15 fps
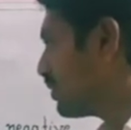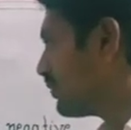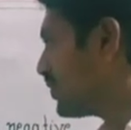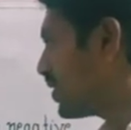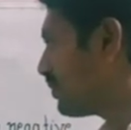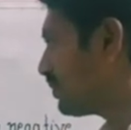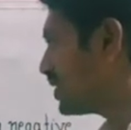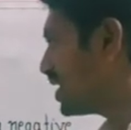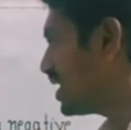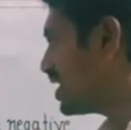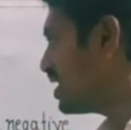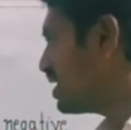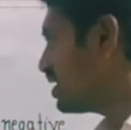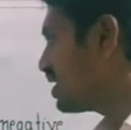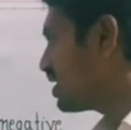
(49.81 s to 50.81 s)

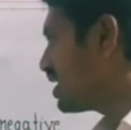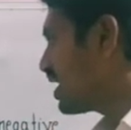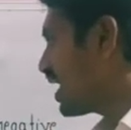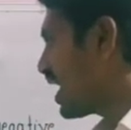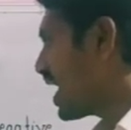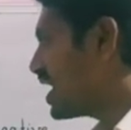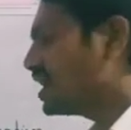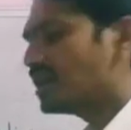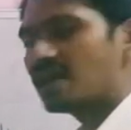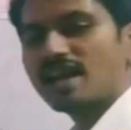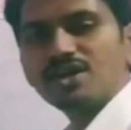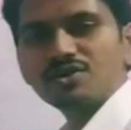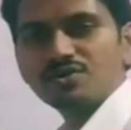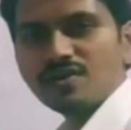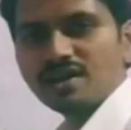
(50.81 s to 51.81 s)
15 and
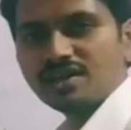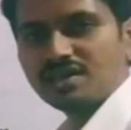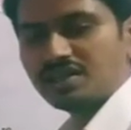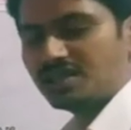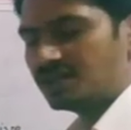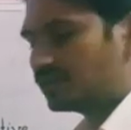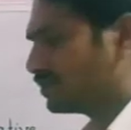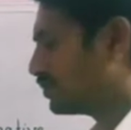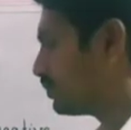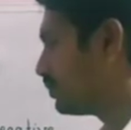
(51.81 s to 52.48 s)
-20.